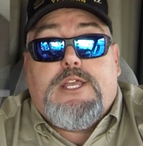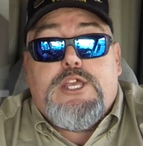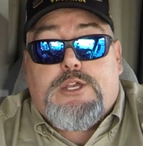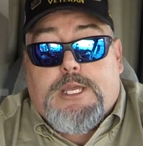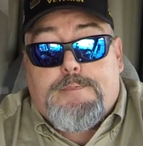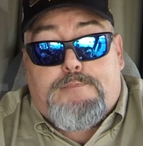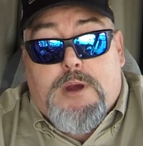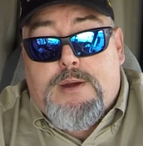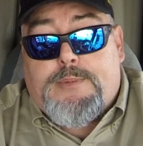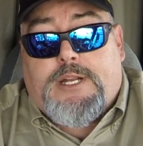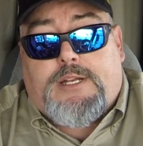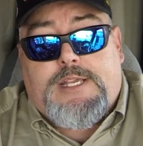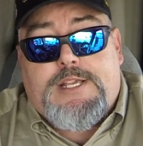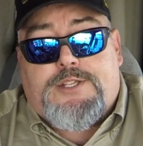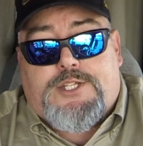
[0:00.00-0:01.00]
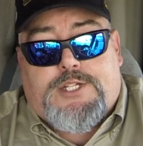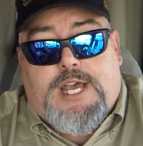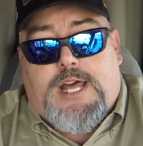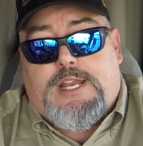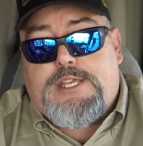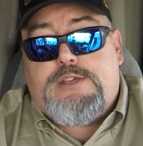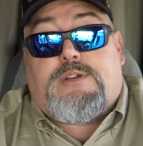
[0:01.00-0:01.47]
You can permanently
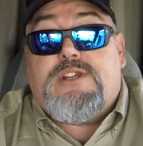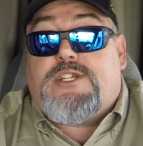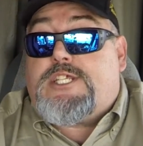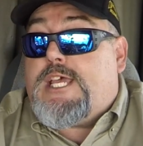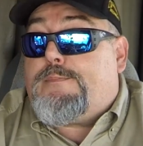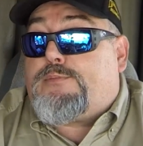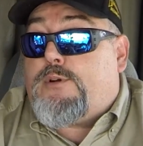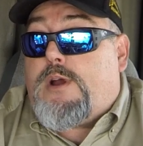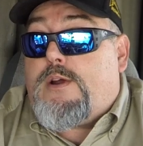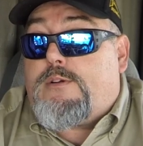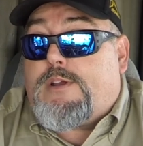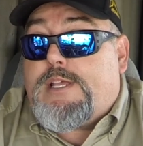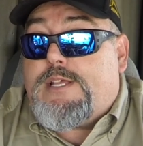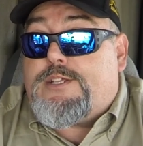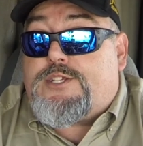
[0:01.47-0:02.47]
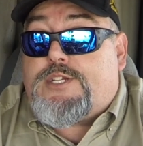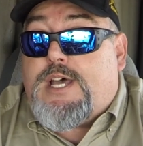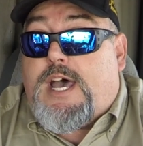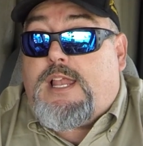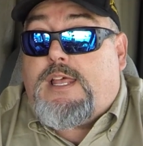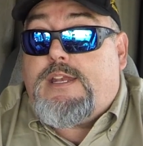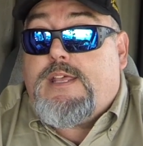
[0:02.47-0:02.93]
install it. You can temporarily
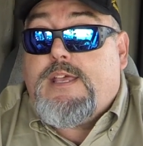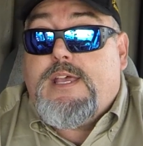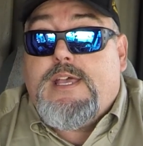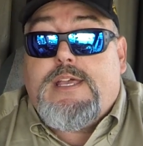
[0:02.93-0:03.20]
install it.